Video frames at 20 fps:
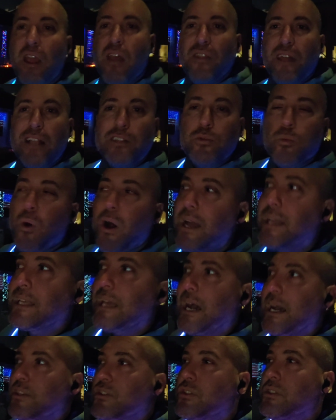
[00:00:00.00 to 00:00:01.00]
And that's why
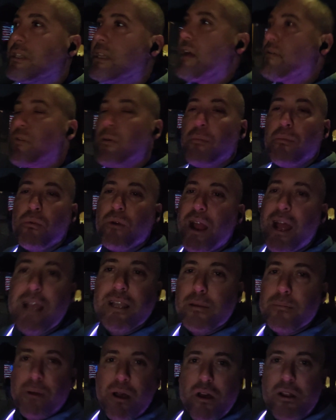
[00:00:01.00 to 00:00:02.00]
guys never
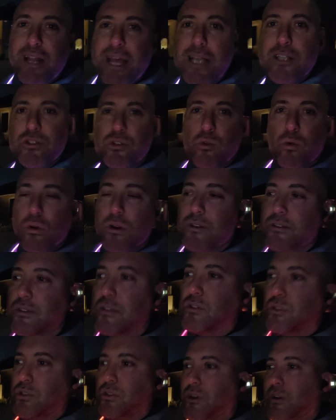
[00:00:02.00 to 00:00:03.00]
brag about
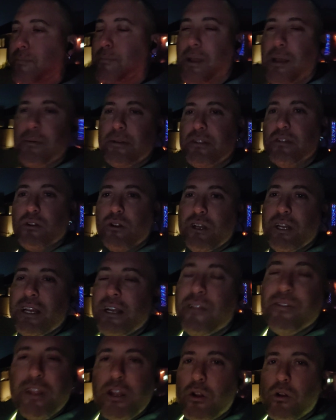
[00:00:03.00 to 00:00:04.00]
escorts and sugar babies and all.
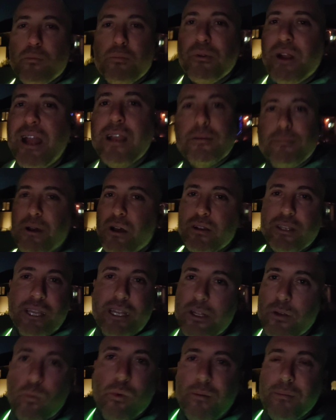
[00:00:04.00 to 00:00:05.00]
They don't brag about
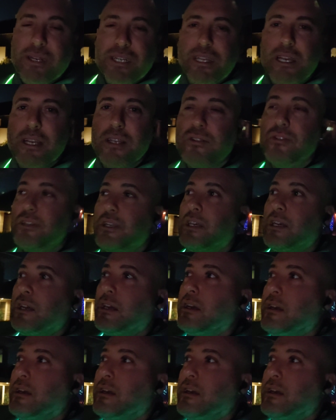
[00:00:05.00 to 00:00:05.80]
getting women, guys.